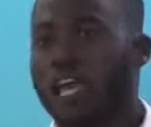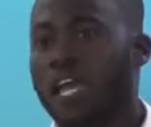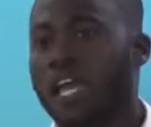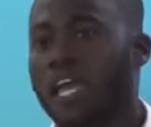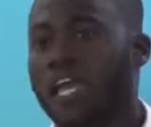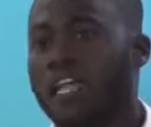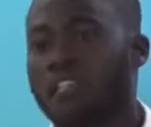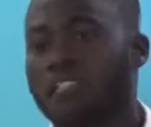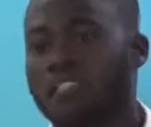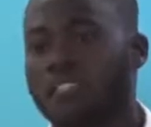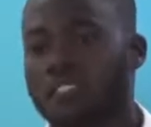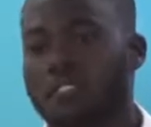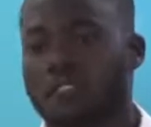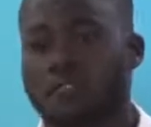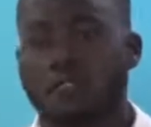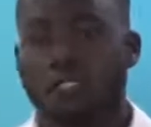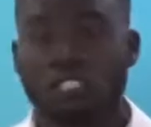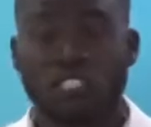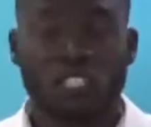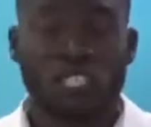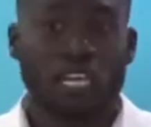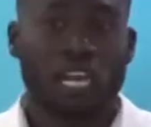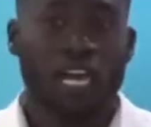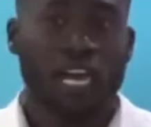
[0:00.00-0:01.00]
and
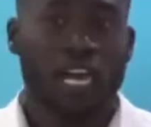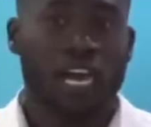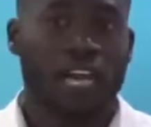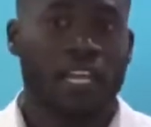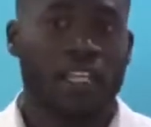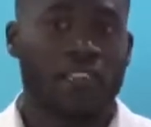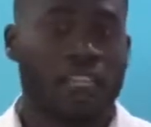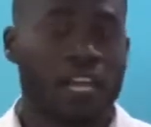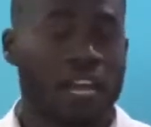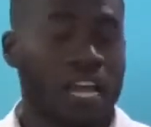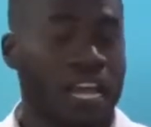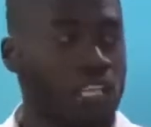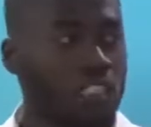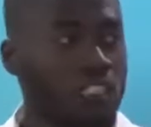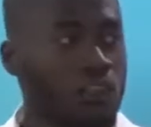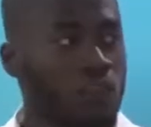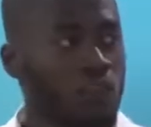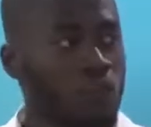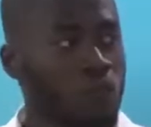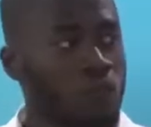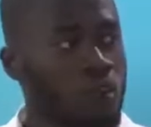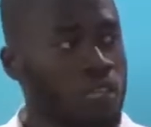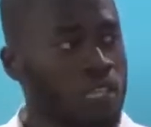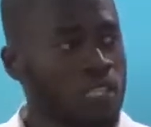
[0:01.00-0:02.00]
GII that has a
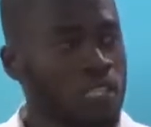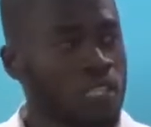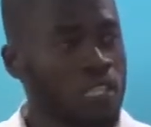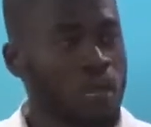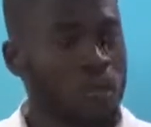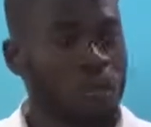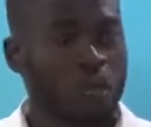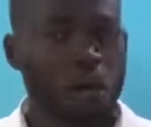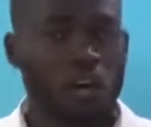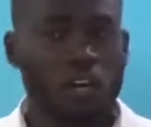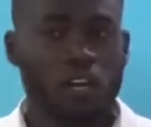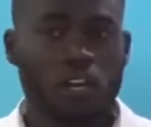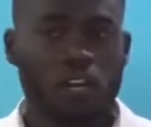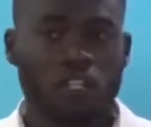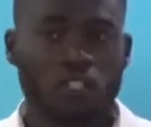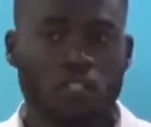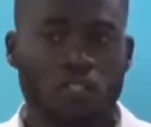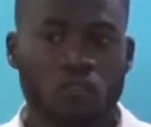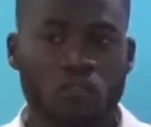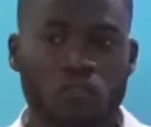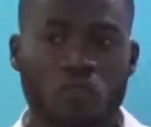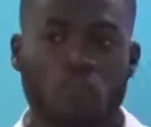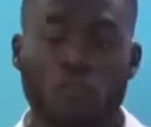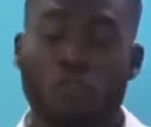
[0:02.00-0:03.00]
voice in the market
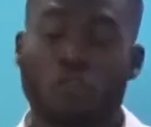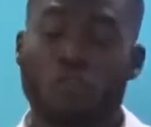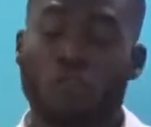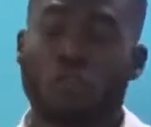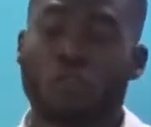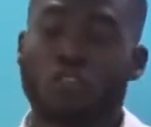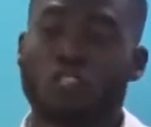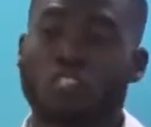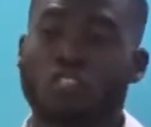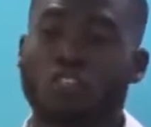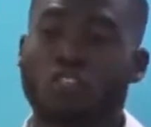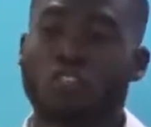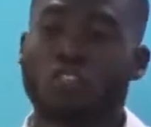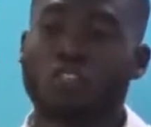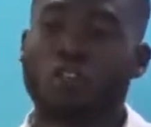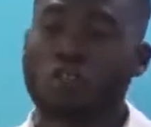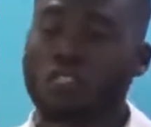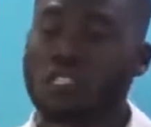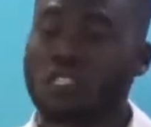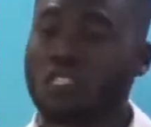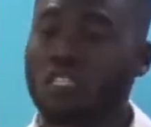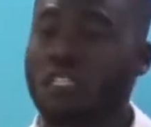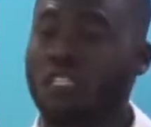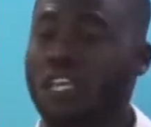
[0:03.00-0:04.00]
will be focusing on
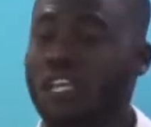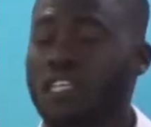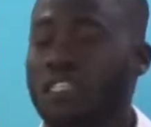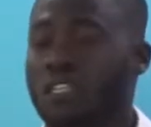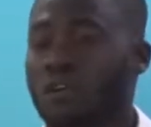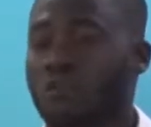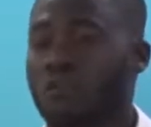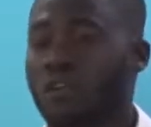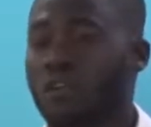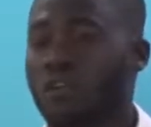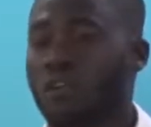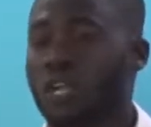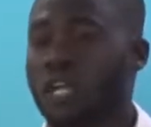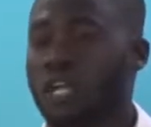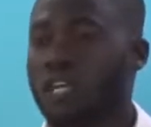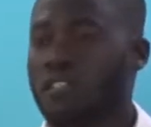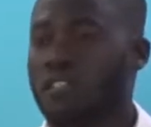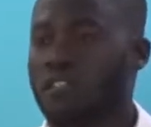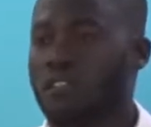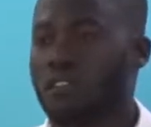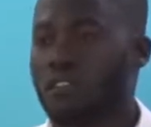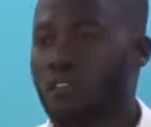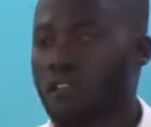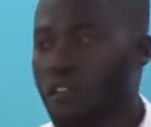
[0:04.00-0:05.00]
using the data we
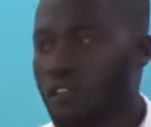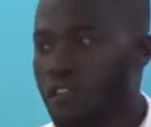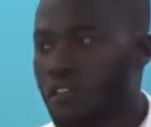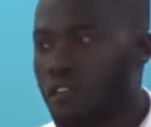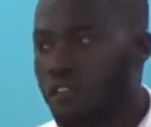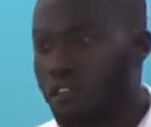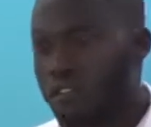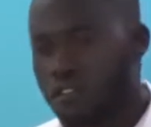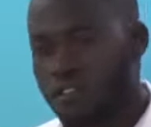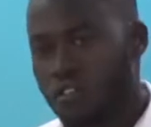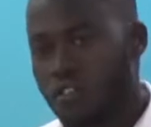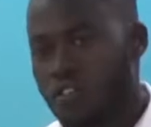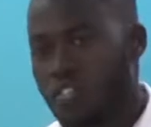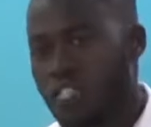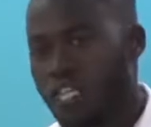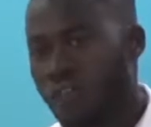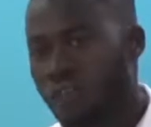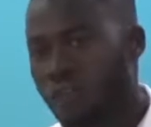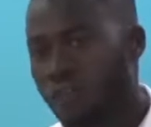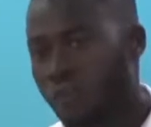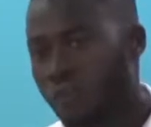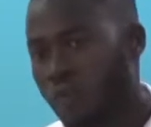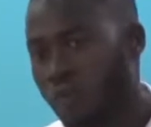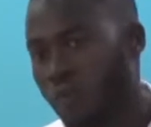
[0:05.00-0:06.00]
collect to
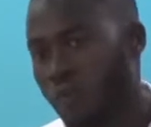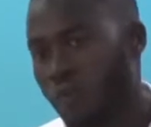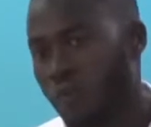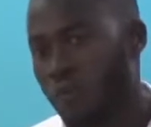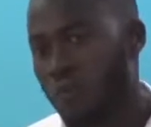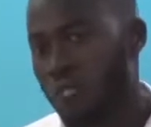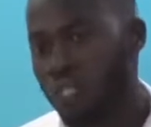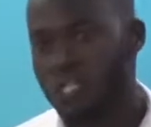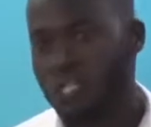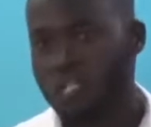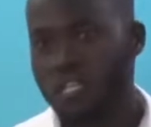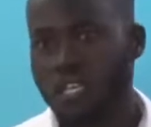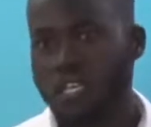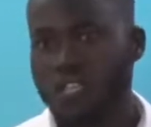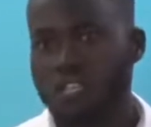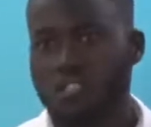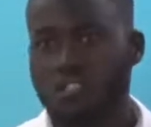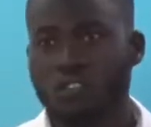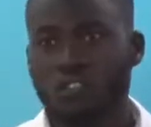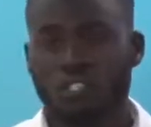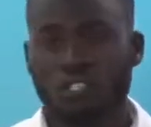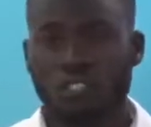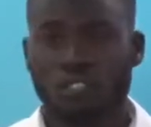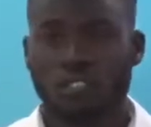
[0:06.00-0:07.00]
seek for reforms in state
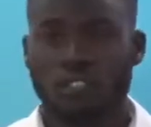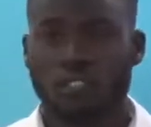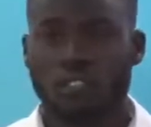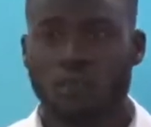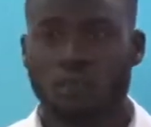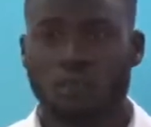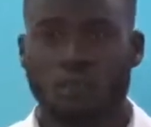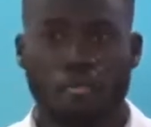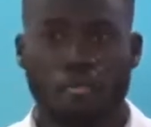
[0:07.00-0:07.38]
institutions.